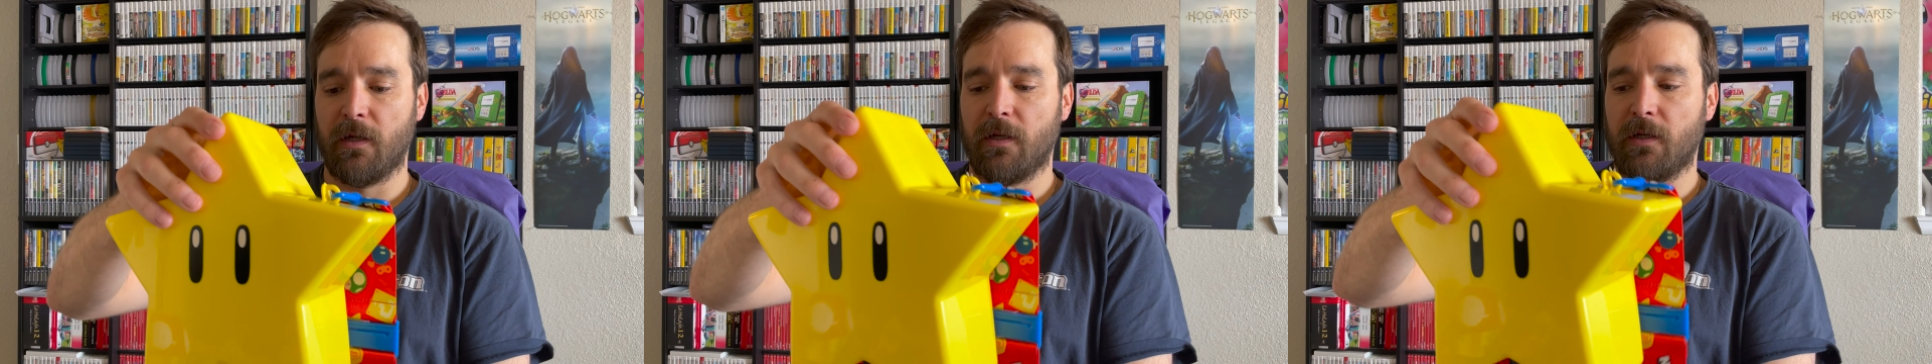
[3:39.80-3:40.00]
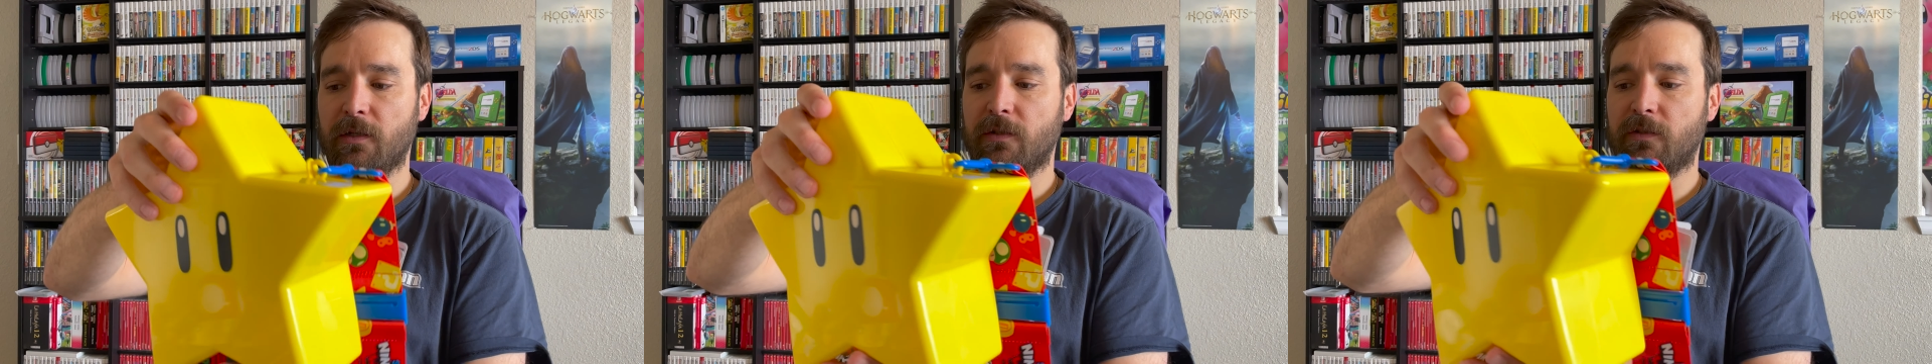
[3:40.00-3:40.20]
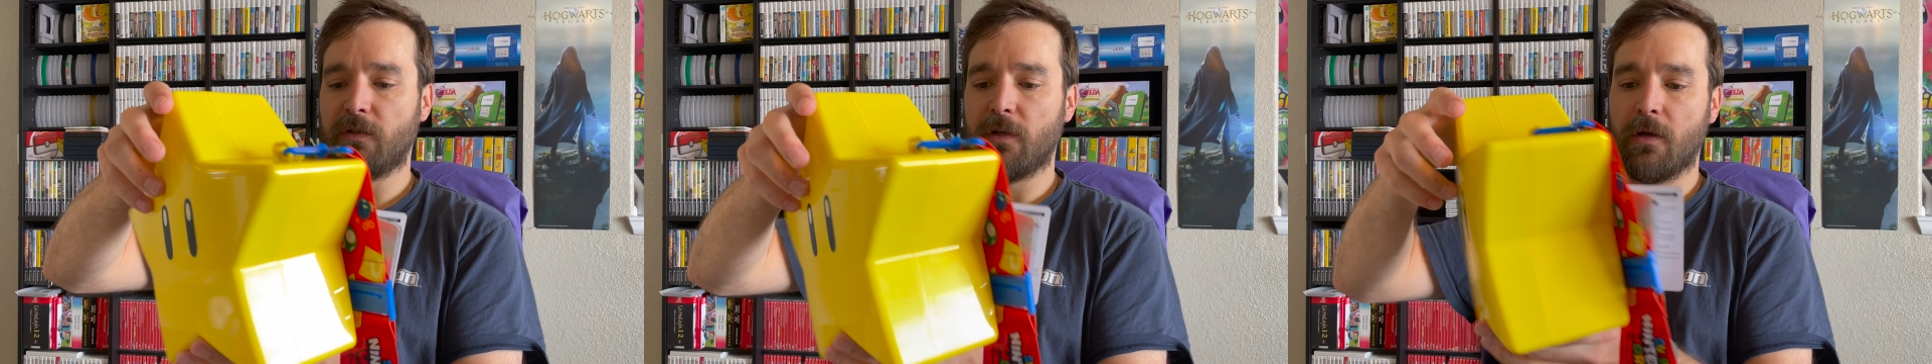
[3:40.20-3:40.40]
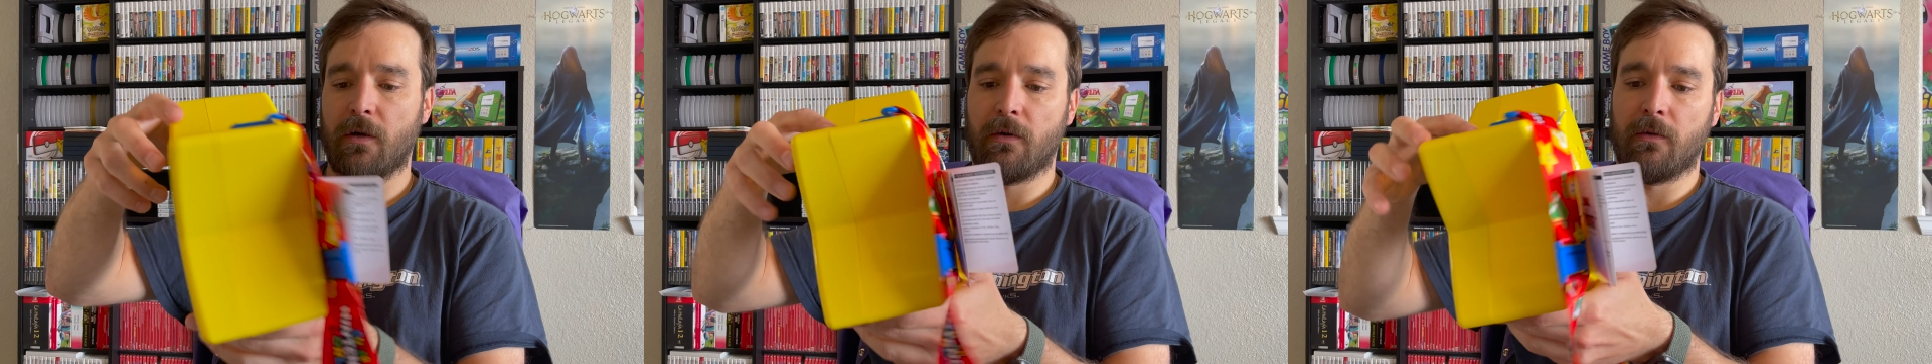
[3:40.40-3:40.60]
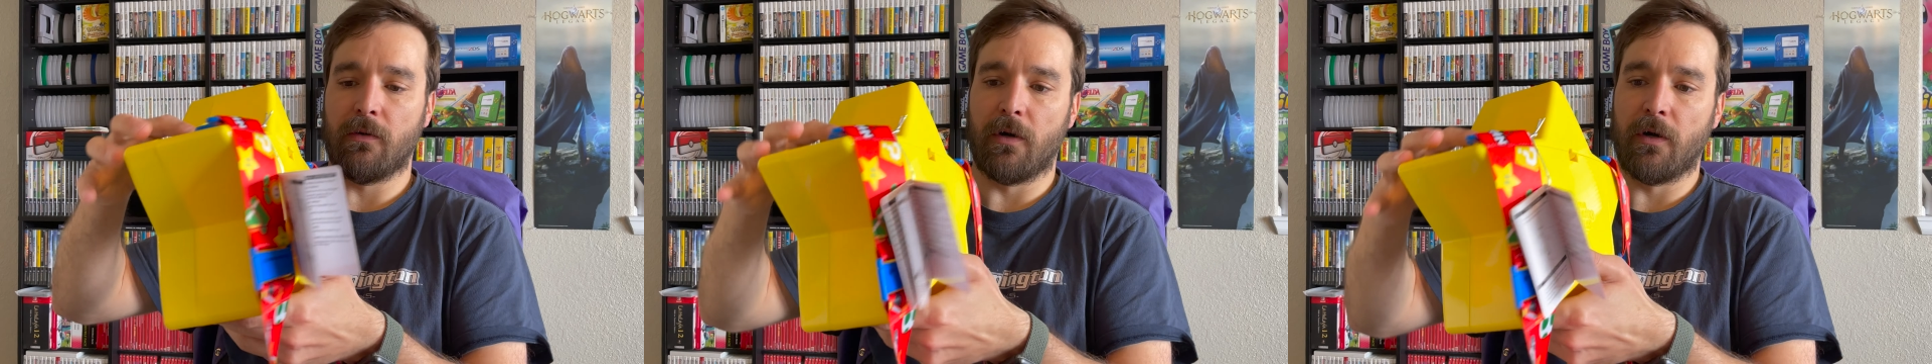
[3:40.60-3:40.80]

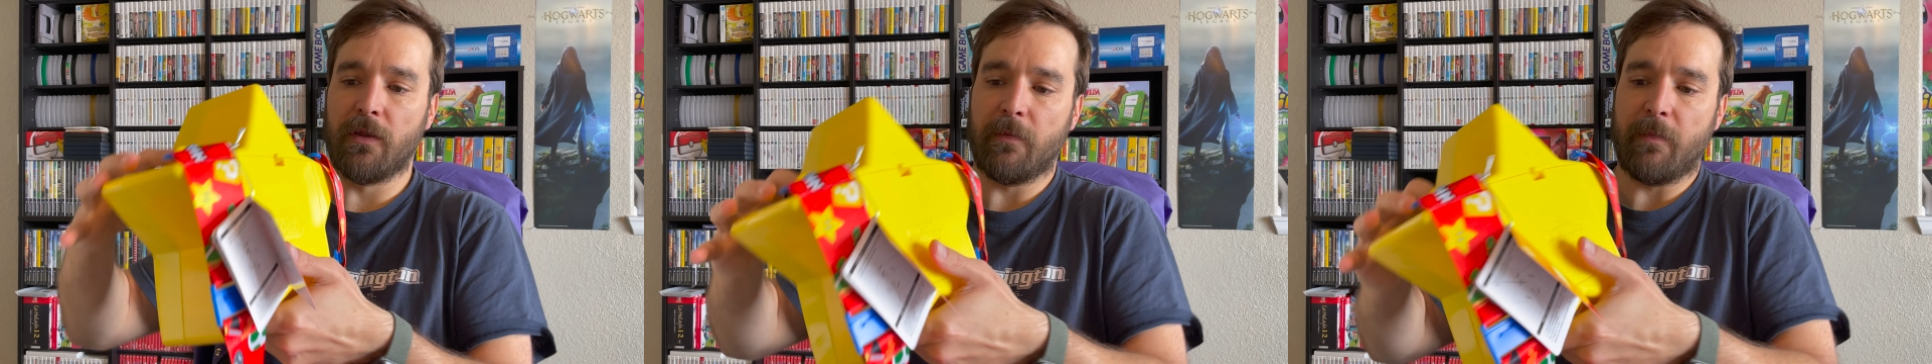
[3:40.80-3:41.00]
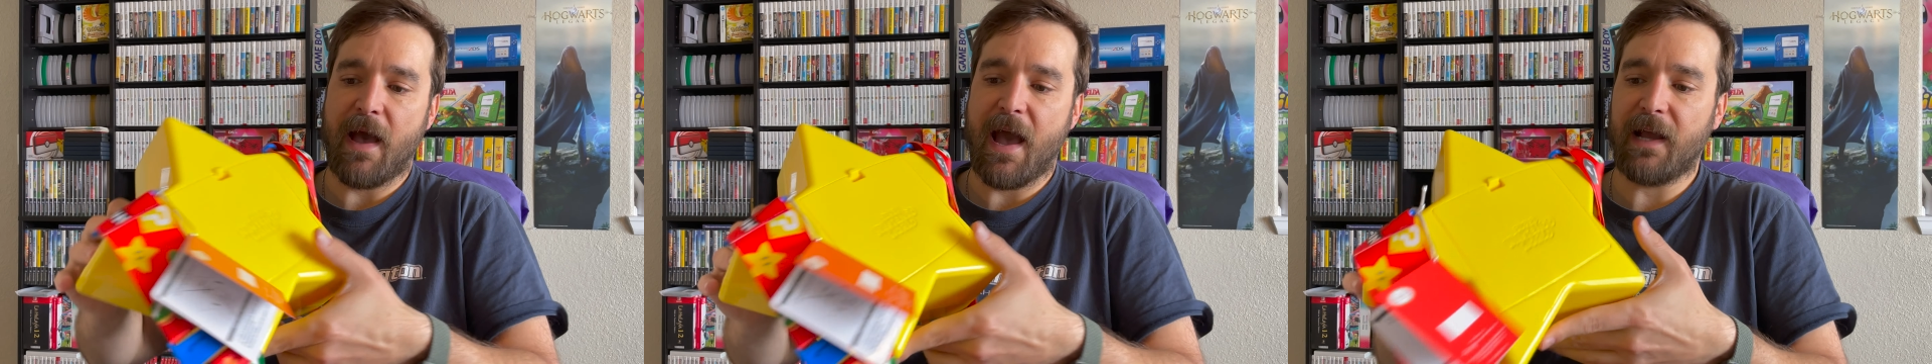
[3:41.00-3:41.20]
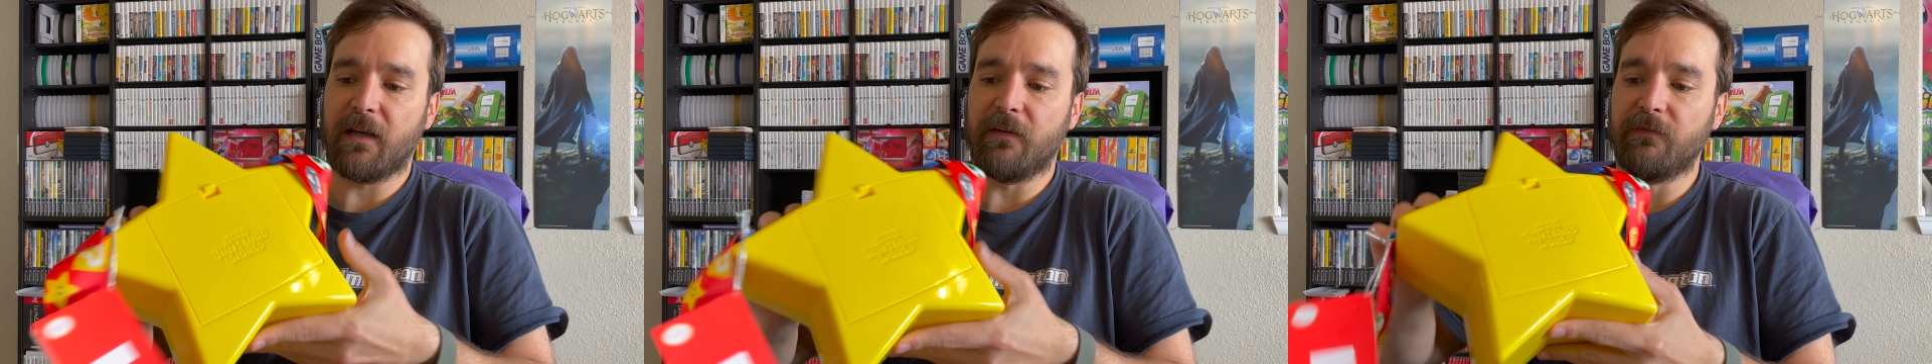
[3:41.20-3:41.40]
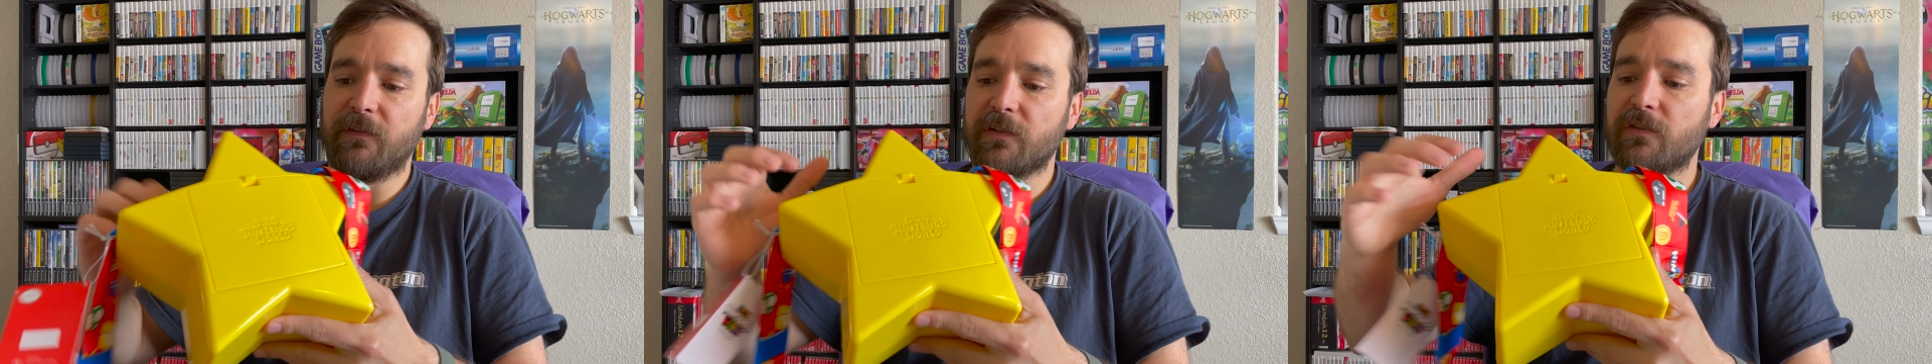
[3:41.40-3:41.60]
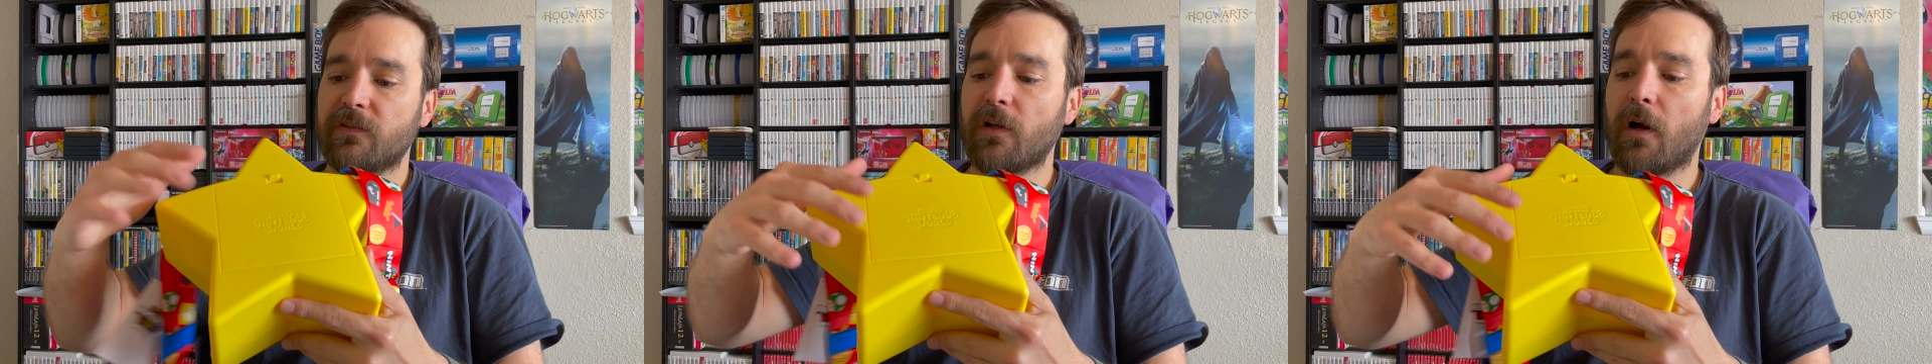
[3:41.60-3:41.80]
So on the back of the
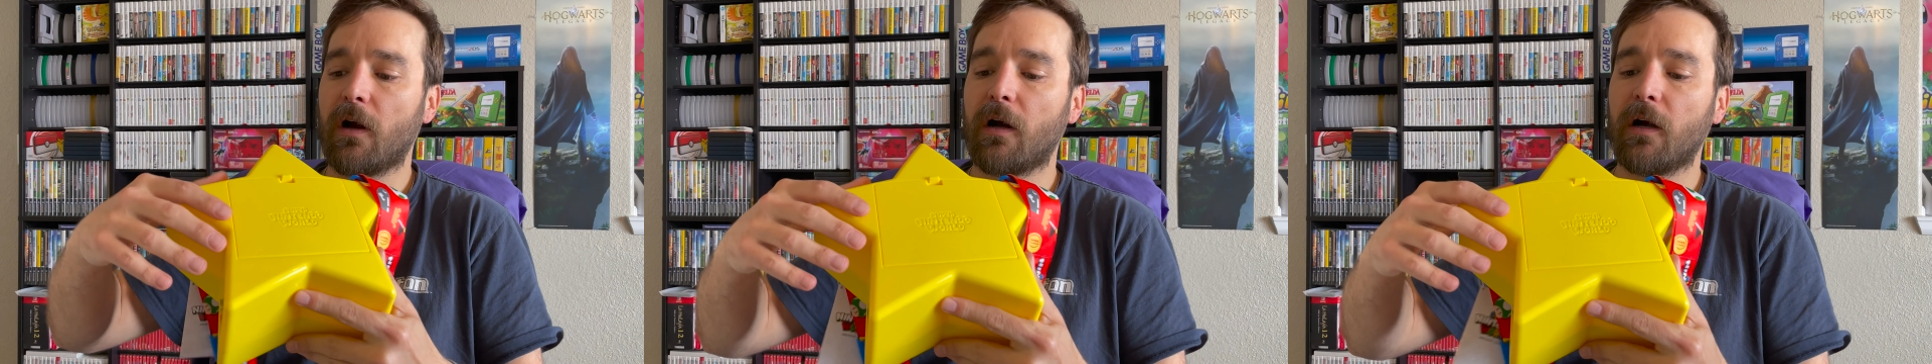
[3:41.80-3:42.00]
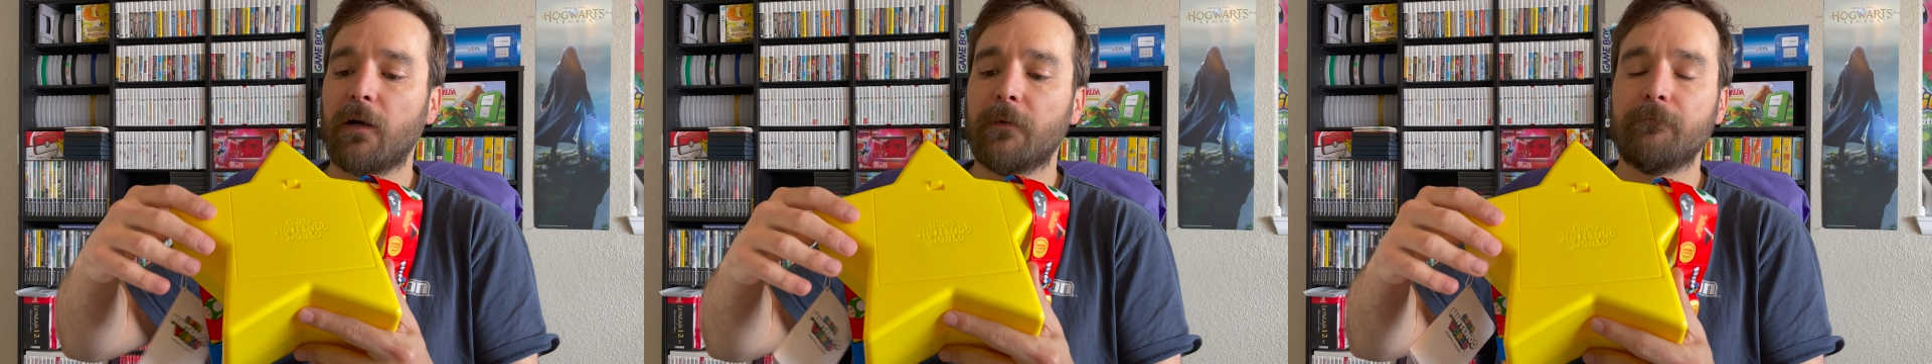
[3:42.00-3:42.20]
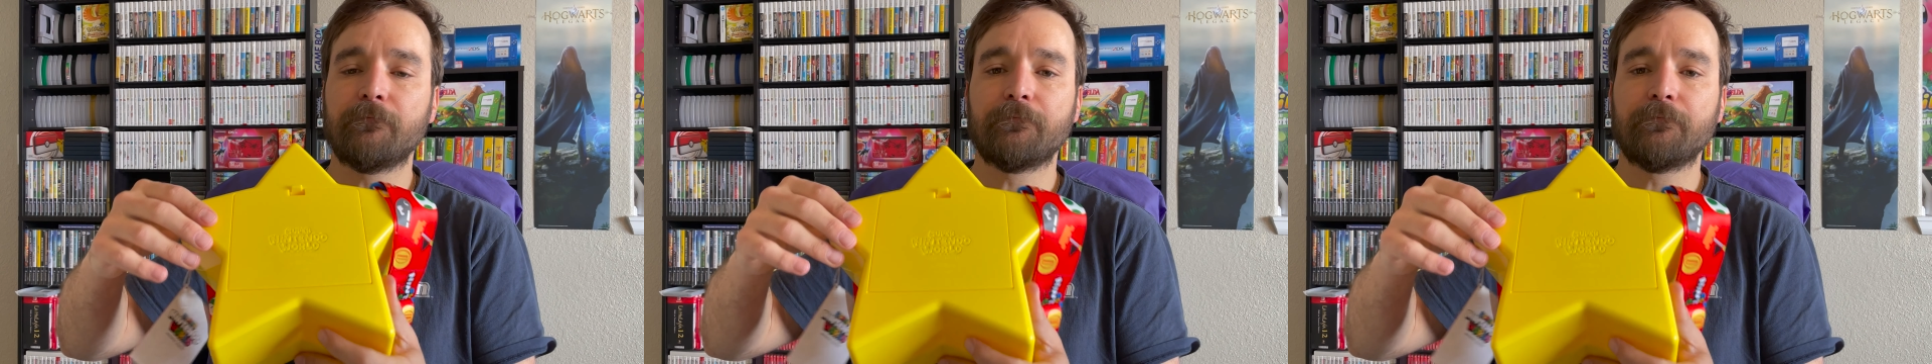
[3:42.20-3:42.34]
star,